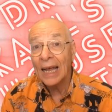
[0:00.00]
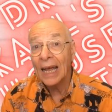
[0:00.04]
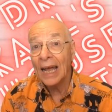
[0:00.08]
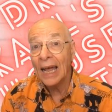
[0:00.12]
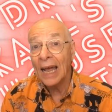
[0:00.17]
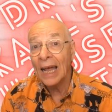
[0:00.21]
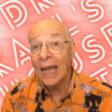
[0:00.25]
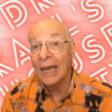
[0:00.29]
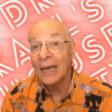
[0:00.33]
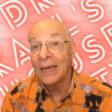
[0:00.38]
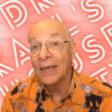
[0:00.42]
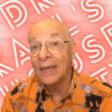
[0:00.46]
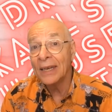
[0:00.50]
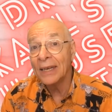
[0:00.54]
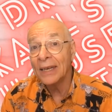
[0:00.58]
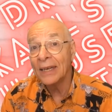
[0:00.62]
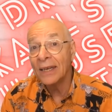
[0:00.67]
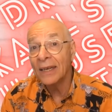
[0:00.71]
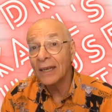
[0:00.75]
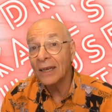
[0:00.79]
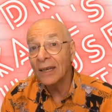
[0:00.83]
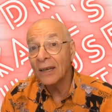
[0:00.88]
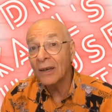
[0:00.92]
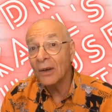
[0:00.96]

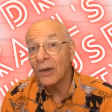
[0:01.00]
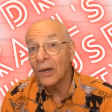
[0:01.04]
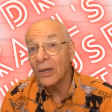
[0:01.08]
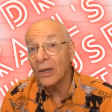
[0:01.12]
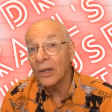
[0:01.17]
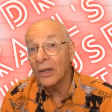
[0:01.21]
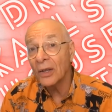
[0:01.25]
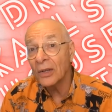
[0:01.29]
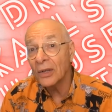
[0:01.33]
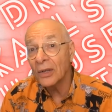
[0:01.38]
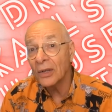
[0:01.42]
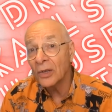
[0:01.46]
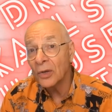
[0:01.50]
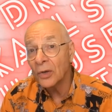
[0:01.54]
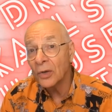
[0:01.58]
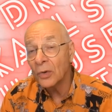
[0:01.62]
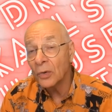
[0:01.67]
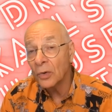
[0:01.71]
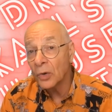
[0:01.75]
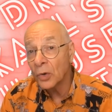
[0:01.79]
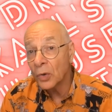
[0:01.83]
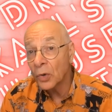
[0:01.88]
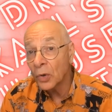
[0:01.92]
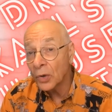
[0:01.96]
and
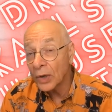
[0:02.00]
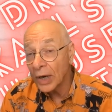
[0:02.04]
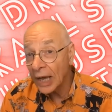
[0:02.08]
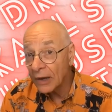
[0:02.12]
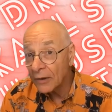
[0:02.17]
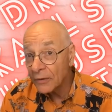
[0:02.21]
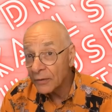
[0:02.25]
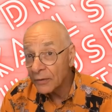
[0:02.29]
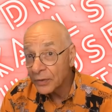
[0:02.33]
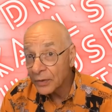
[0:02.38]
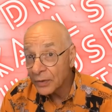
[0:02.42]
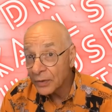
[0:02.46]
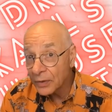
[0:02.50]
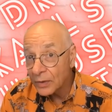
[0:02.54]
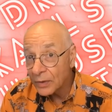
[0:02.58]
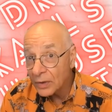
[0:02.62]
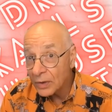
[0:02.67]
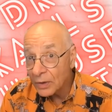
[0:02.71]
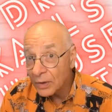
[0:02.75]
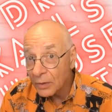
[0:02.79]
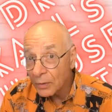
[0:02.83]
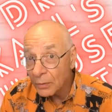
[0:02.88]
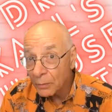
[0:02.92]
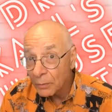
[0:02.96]
you could have
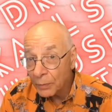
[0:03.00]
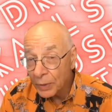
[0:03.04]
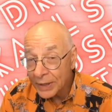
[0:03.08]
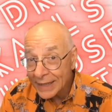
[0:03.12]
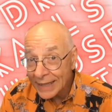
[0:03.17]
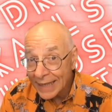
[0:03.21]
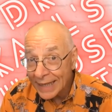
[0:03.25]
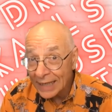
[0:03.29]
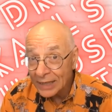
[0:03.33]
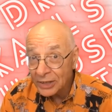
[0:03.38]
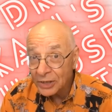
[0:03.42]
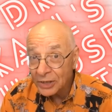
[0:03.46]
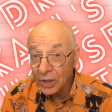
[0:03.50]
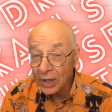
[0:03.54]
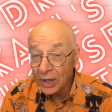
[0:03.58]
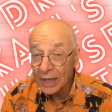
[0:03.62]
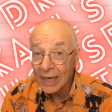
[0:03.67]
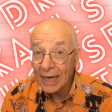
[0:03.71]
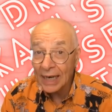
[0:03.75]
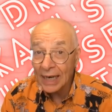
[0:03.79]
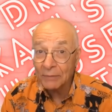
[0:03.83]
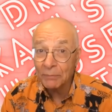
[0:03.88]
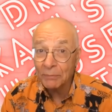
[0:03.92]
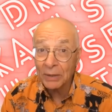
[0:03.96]
potentially
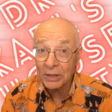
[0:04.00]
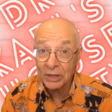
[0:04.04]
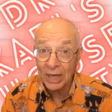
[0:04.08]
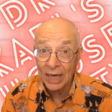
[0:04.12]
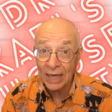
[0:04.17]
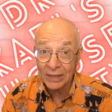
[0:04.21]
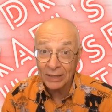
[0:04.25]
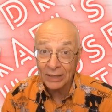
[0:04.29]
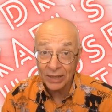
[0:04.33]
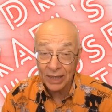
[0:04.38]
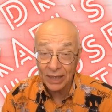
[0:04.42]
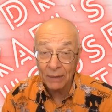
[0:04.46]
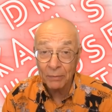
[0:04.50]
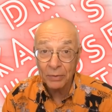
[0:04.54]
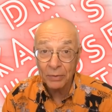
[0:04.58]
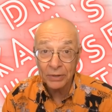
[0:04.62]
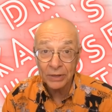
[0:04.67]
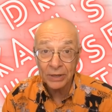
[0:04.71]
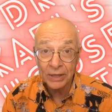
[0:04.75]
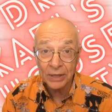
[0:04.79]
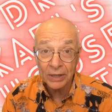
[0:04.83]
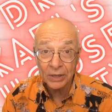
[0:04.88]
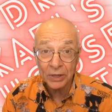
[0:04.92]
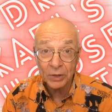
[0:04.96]
much larger numbers
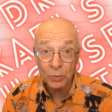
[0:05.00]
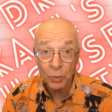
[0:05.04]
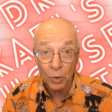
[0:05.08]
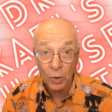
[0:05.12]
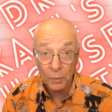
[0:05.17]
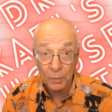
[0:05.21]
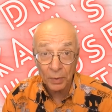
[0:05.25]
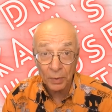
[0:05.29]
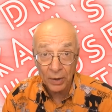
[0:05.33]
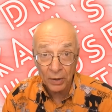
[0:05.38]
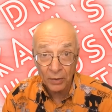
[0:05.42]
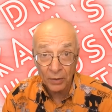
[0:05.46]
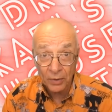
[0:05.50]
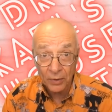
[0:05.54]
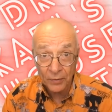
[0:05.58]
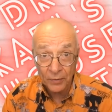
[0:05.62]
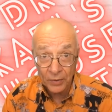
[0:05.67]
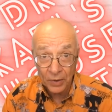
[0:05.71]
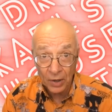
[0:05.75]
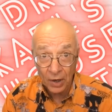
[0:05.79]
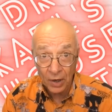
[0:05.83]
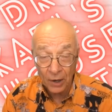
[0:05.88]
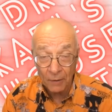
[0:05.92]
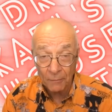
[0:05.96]
in a smaller period
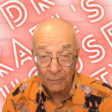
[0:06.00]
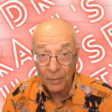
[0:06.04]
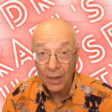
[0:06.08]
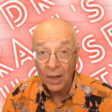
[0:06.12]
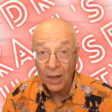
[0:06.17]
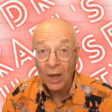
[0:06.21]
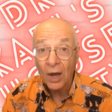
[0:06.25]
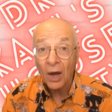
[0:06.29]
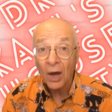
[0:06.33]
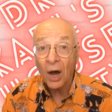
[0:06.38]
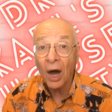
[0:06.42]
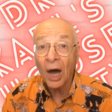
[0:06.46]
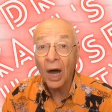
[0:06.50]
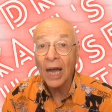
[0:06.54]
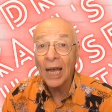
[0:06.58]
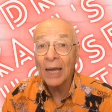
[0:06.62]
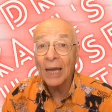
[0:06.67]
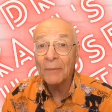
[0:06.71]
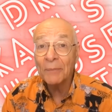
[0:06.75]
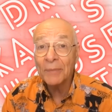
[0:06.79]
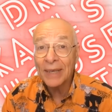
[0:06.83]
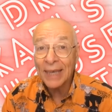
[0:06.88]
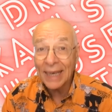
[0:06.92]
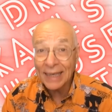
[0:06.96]
of time. I
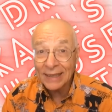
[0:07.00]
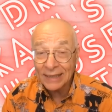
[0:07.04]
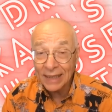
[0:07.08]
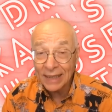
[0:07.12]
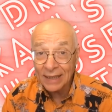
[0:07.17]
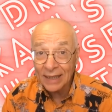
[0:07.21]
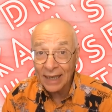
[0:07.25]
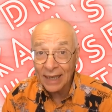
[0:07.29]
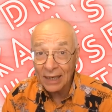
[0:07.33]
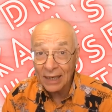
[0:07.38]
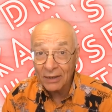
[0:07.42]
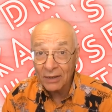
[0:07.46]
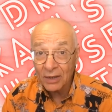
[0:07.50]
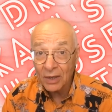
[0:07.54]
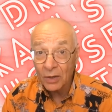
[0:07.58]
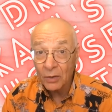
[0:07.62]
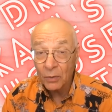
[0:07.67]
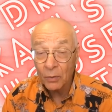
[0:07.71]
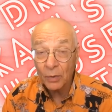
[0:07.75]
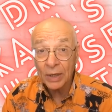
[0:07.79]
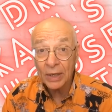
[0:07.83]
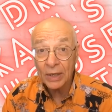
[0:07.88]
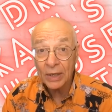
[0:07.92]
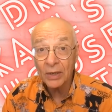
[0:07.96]
am guessing that.
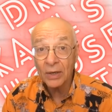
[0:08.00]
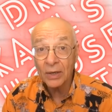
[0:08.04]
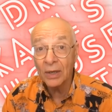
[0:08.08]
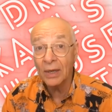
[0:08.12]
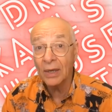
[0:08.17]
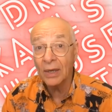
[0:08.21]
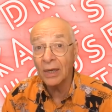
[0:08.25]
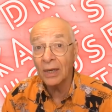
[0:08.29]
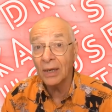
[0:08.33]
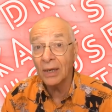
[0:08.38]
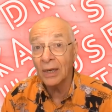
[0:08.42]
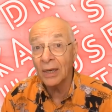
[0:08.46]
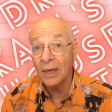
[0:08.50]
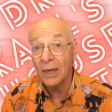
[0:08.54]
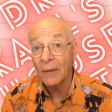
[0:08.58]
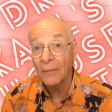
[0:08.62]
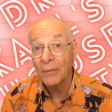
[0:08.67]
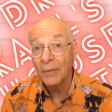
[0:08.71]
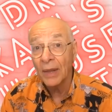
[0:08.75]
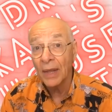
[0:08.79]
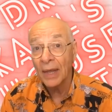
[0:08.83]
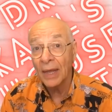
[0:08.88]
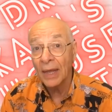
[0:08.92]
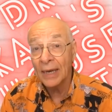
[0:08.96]
We need
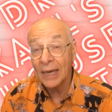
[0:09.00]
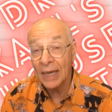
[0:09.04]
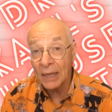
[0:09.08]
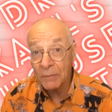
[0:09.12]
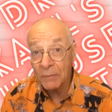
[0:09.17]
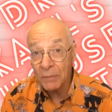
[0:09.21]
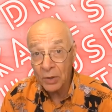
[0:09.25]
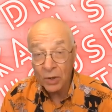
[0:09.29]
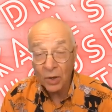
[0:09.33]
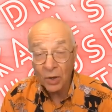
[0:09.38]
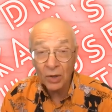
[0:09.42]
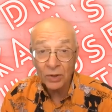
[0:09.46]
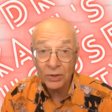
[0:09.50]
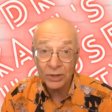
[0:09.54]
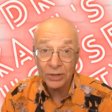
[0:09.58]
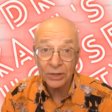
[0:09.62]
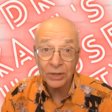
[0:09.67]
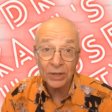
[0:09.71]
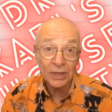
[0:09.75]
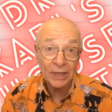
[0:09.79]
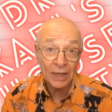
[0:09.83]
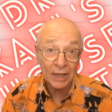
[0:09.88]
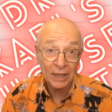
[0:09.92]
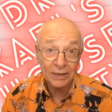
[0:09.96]
an immunologist
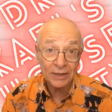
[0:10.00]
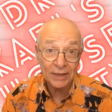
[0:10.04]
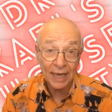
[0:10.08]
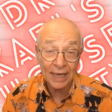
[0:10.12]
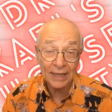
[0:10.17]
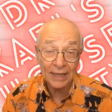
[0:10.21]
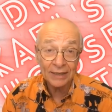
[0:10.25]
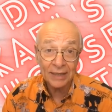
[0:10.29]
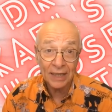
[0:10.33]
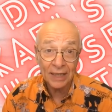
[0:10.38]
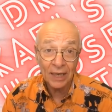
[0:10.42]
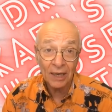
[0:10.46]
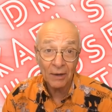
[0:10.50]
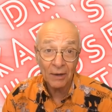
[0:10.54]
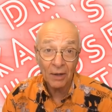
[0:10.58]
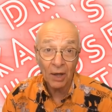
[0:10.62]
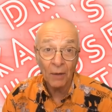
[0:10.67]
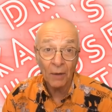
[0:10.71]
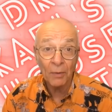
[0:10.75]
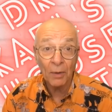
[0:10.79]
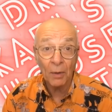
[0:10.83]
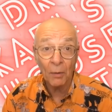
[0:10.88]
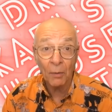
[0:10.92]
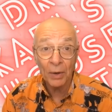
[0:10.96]
to tell us the answer.
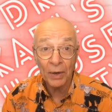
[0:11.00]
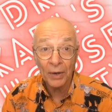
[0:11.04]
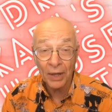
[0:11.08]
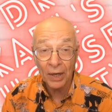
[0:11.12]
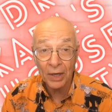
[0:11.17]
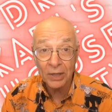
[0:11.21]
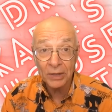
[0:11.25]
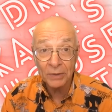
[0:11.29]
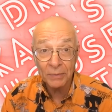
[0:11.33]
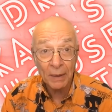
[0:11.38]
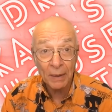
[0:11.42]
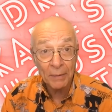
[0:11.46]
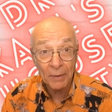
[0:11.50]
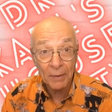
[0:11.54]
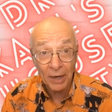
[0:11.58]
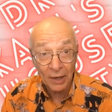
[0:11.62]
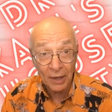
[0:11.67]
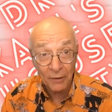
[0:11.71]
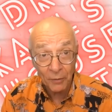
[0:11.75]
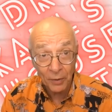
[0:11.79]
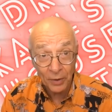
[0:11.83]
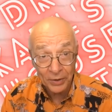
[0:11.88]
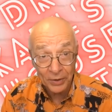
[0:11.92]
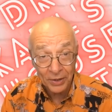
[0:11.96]
I'm not one of those. Maybe you'll
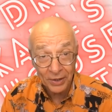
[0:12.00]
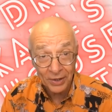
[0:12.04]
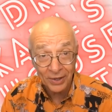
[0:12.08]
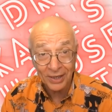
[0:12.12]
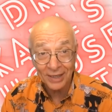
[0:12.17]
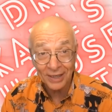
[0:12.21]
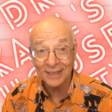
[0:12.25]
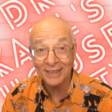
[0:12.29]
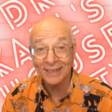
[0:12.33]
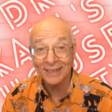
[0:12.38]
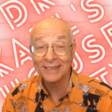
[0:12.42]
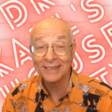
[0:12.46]
have one tonight.